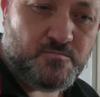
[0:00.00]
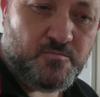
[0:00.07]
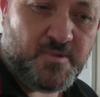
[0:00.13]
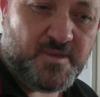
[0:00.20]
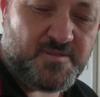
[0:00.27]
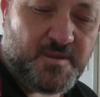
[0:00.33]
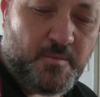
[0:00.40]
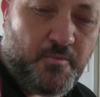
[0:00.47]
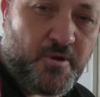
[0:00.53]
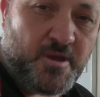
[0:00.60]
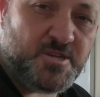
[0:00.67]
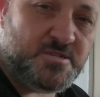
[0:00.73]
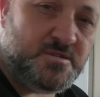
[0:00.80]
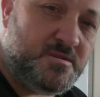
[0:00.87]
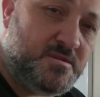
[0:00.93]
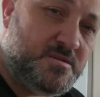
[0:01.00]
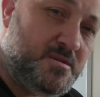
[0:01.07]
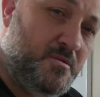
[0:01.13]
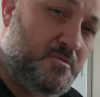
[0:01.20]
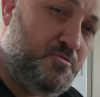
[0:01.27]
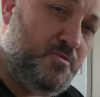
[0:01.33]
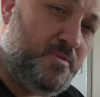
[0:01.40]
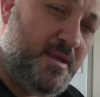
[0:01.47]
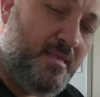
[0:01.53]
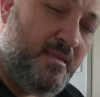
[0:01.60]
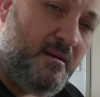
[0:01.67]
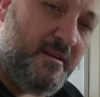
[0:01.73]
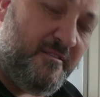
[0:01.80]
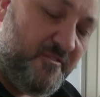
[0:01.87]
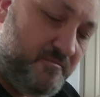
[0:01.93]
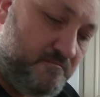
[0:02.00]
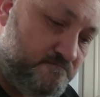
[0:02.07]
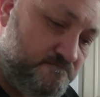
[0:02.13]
with depression and so on all their life